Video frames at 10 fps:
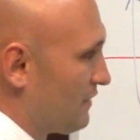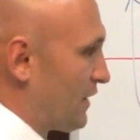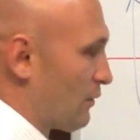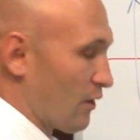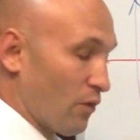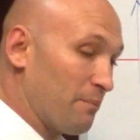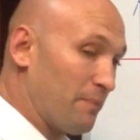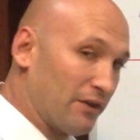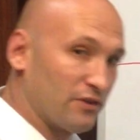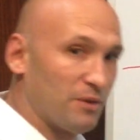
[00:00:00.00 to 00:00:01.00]
They want to run
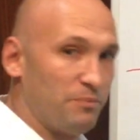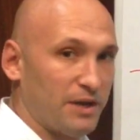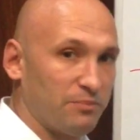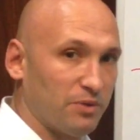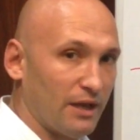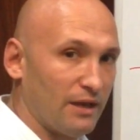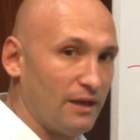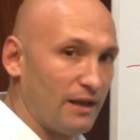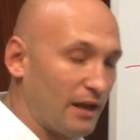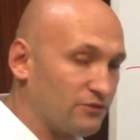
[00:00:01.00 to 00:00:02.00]
basically a pick play.
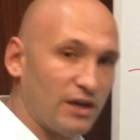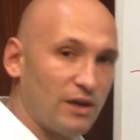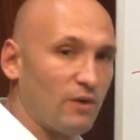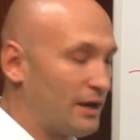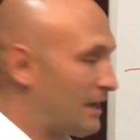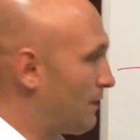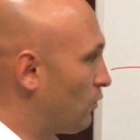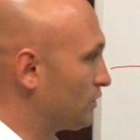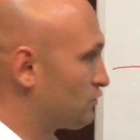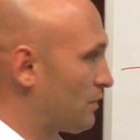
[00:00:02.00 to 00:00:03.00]
And I'll tell you right
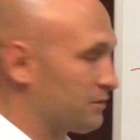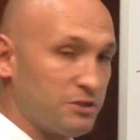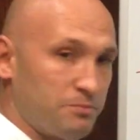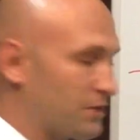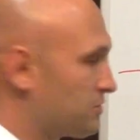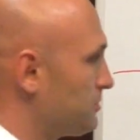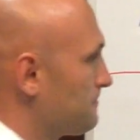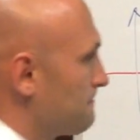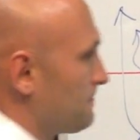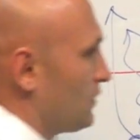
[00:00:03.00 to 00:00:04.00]
now, what's wrong with this picture?